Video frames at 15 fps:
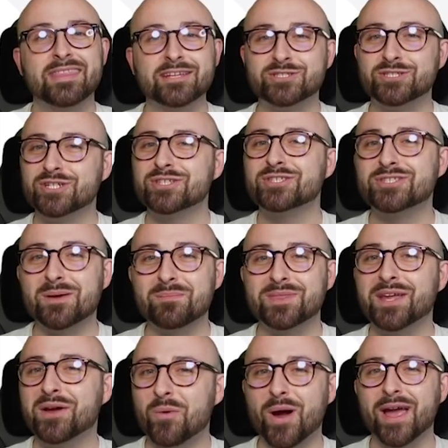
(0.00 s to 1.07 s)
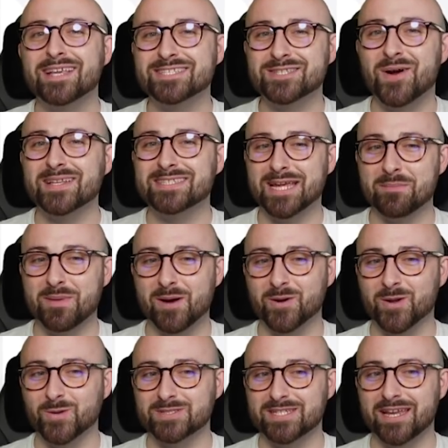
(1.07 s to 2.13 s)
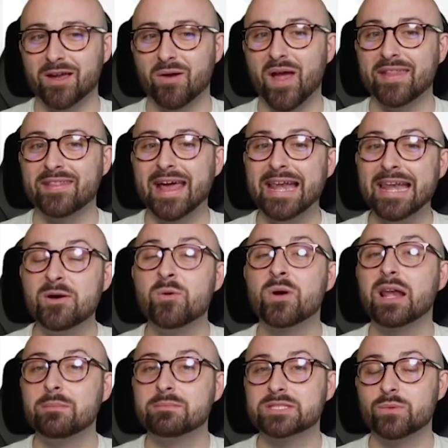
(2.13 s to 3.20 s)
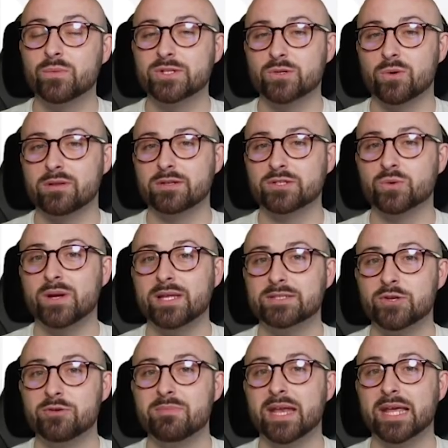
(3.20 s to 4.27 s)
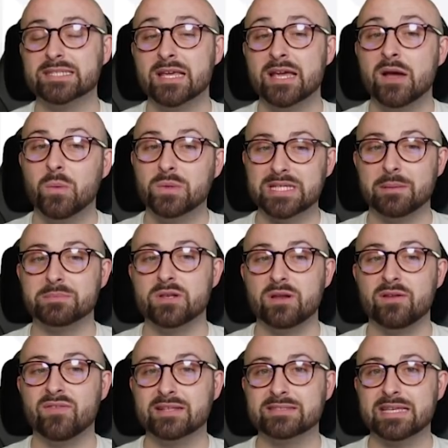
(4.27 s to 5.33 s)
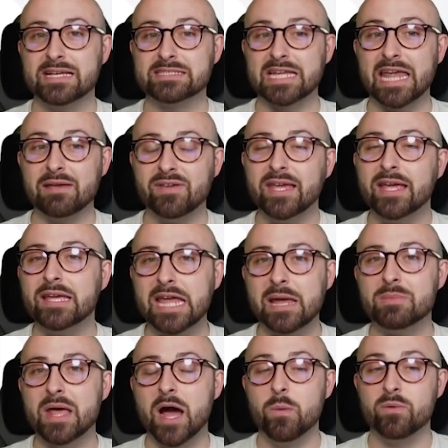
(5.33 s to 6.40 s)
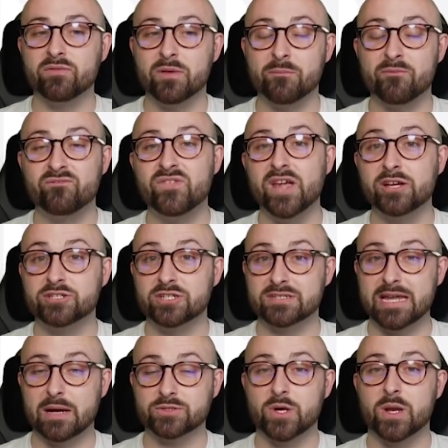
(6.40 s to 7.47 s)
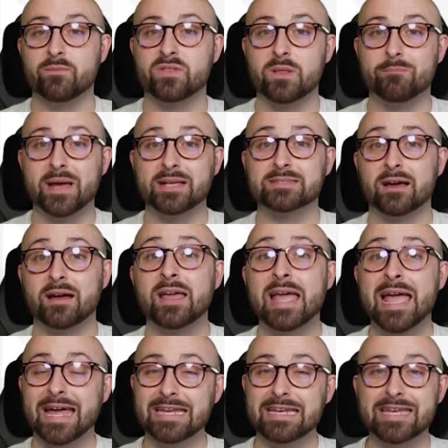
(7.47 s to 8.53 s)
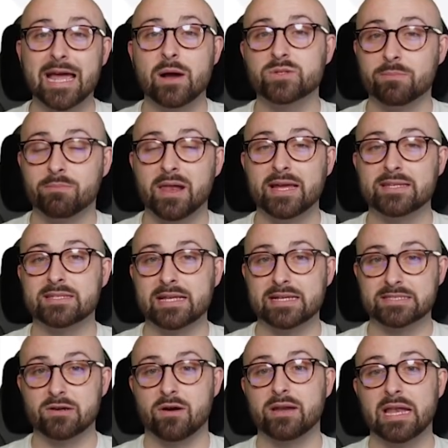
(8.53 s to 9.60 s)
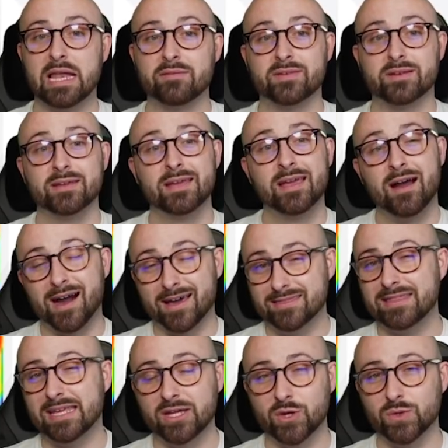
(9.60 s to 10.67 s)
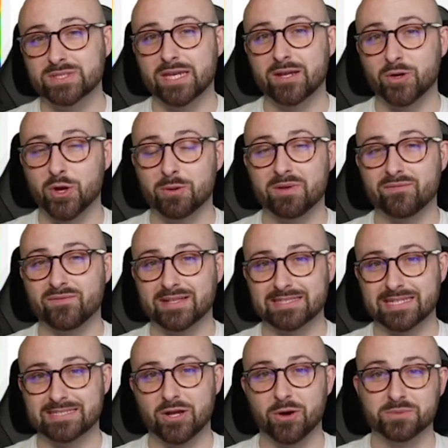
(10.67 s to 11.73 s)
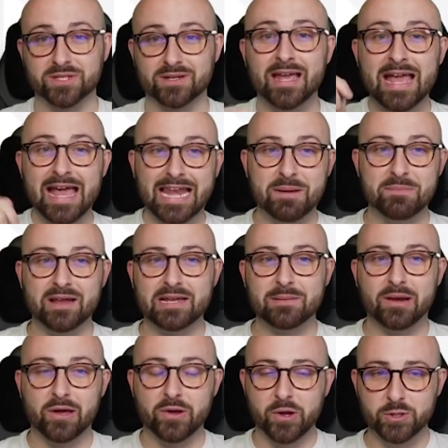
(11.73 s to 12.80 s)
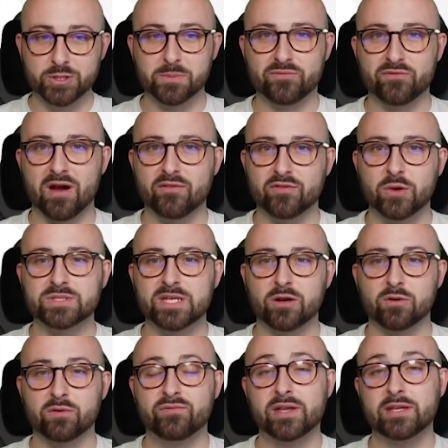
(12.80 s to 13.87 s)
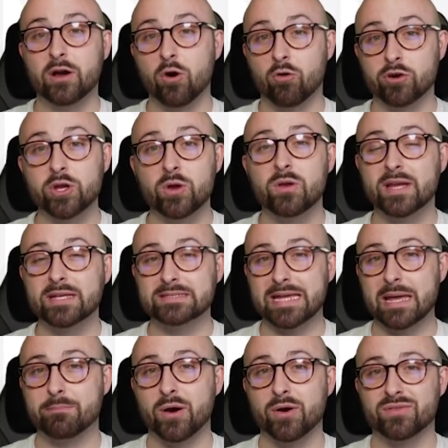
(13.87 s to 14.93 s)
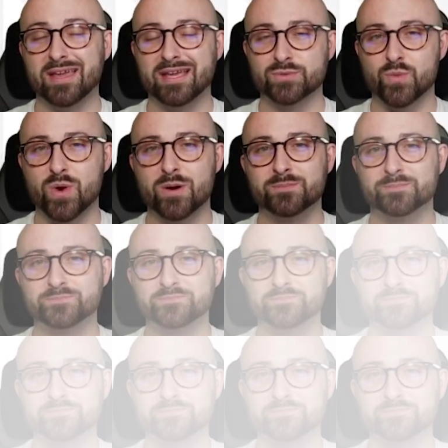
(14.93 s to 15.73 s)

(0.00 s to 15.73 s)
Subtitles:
There's just something quite exciting about Coutinho. And that little glimpse that we saw in those 22 minutes was absolutely fantastic. If he can keep that up with the fixtures now turning for the better, and he nails a place in that starting 11, I think Coutinho could be a fantastic option. Let me know down below, who do you prefer out of Coutinho or Raphinha, or are you looking to get both as well?